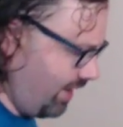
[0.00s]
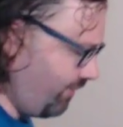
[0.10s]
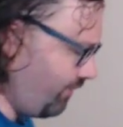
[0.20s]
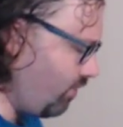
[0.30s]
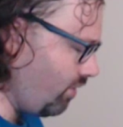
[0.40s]

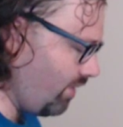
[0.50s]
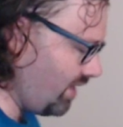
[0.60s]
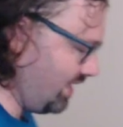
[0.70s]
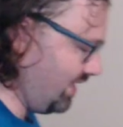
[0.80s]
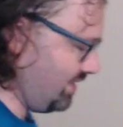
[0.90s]
for what it
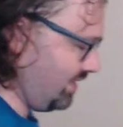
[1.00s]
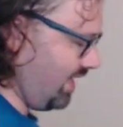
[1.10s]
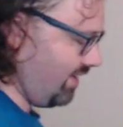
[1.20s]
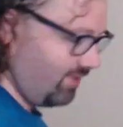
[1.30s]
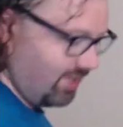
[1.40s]
is. You
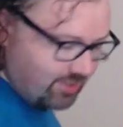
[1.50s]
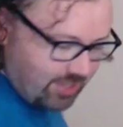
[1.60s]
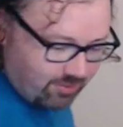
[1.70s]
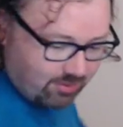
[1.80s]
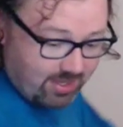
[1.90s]
can't really
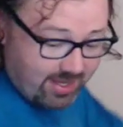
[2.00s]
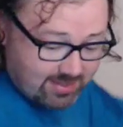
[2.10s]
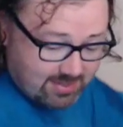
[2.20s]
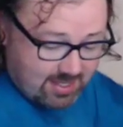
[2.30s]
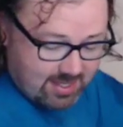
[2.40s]

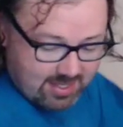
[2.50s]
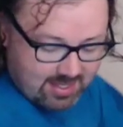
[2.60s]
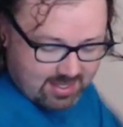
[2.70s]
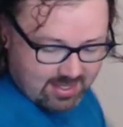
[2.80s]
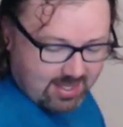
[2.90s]
generalize
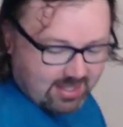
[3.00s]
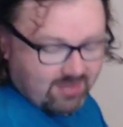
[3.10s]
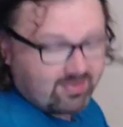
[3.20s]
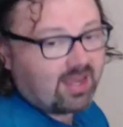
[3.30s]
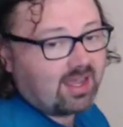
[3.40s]
any of
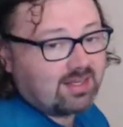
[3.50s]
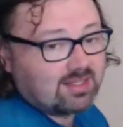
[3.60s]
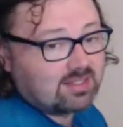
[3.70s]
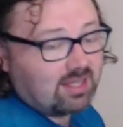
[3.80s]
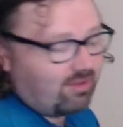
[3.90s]
that kind of
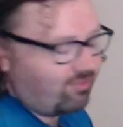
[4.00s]
stuff.